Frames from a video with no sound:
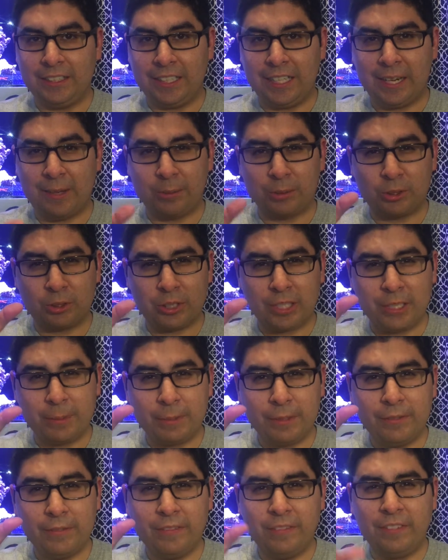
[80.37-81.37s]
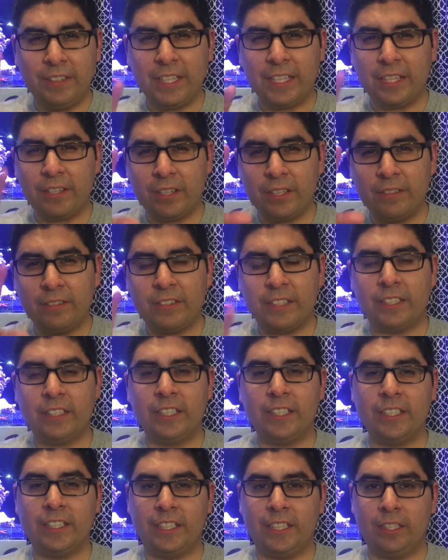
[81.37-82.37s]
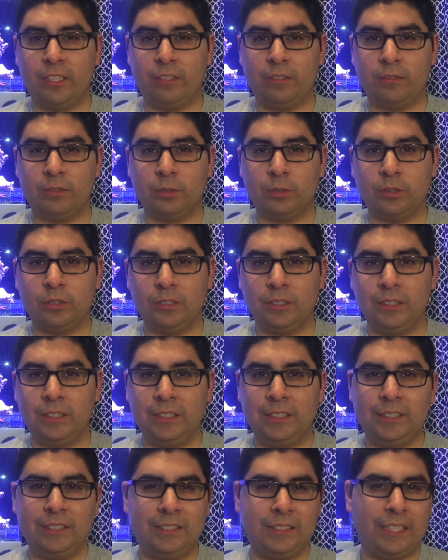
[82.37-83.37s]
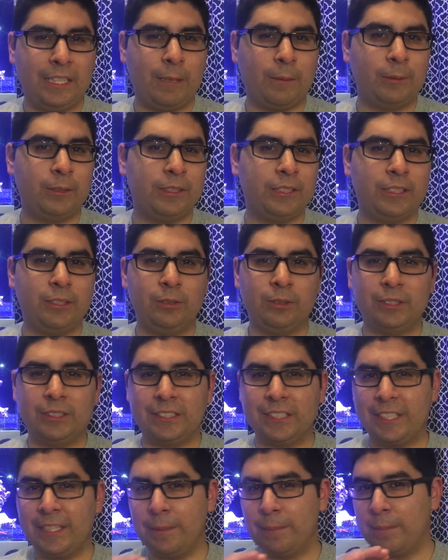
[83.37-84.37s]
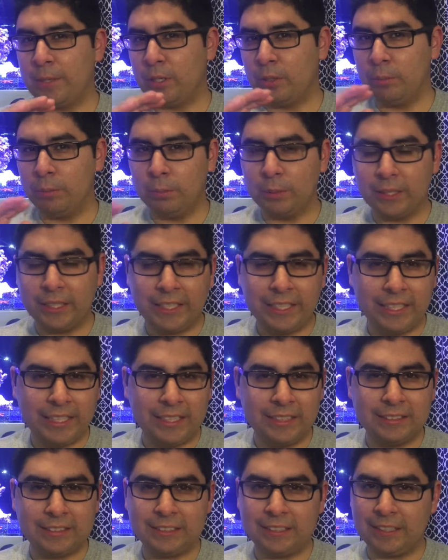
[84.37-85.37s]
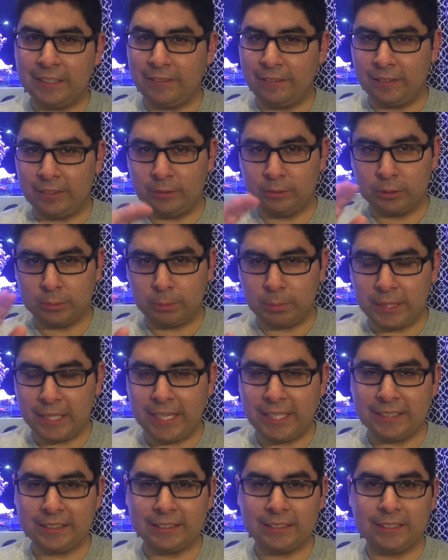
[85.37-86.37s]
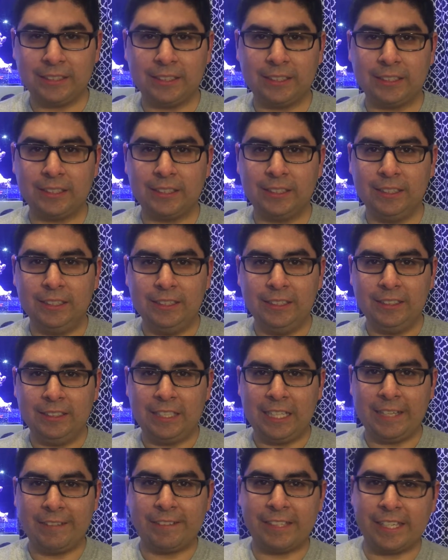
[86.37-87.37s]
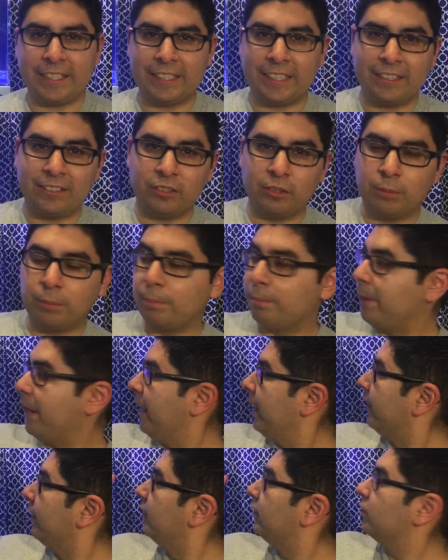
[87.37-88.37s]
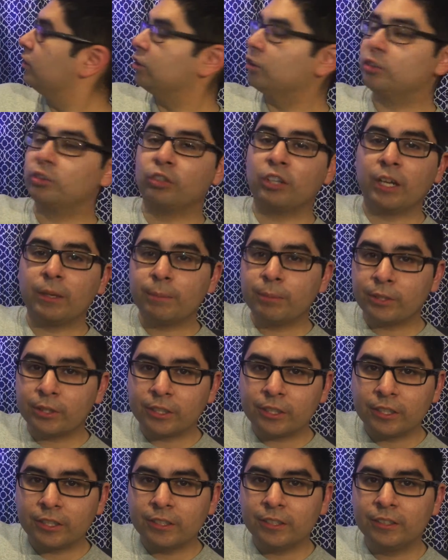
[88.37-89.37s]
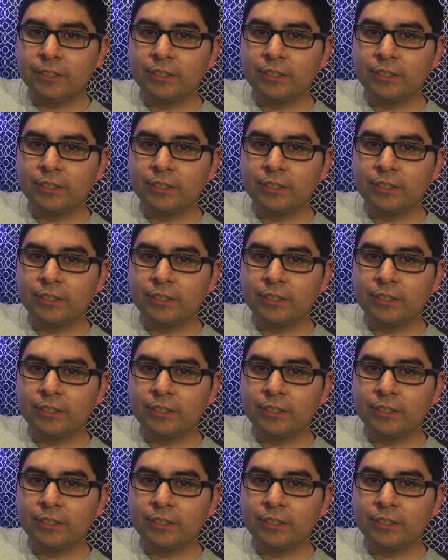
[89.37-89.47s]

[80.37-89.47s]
I was trying to be very, very careful. I wasn't using any metal blades, everything was plastic. I even had that little magnet scrubber.